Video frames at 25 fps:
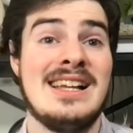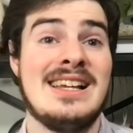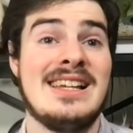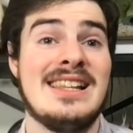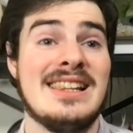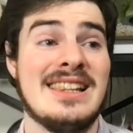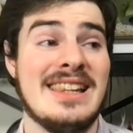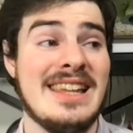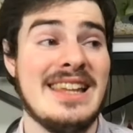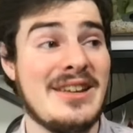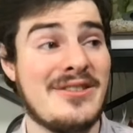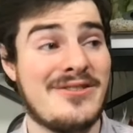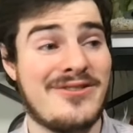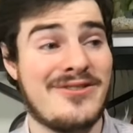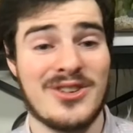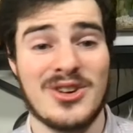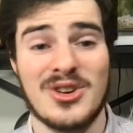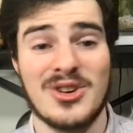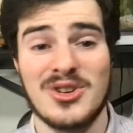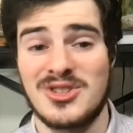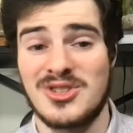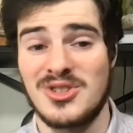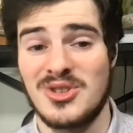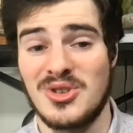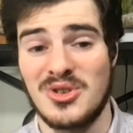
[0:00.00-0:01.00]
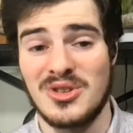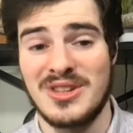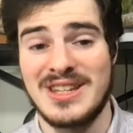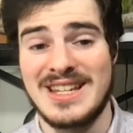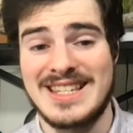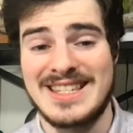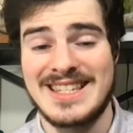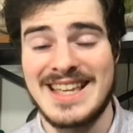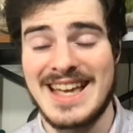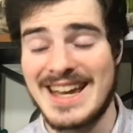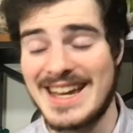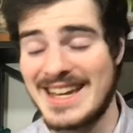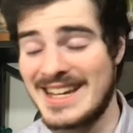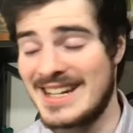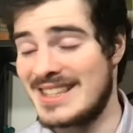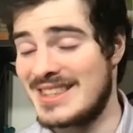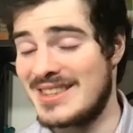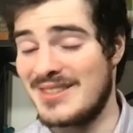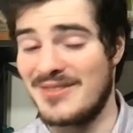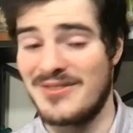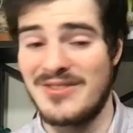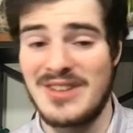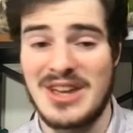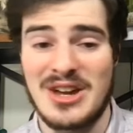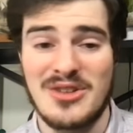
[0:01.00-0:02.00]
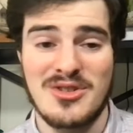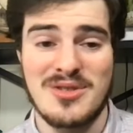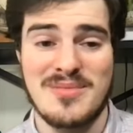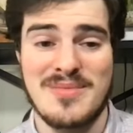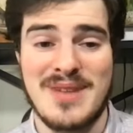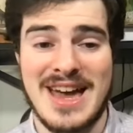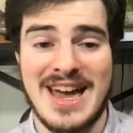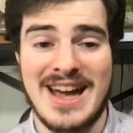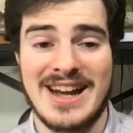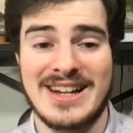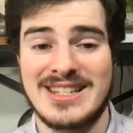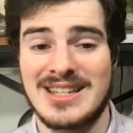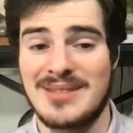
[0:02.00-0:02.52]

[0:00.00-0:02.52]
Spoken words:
late first, early second at the very max.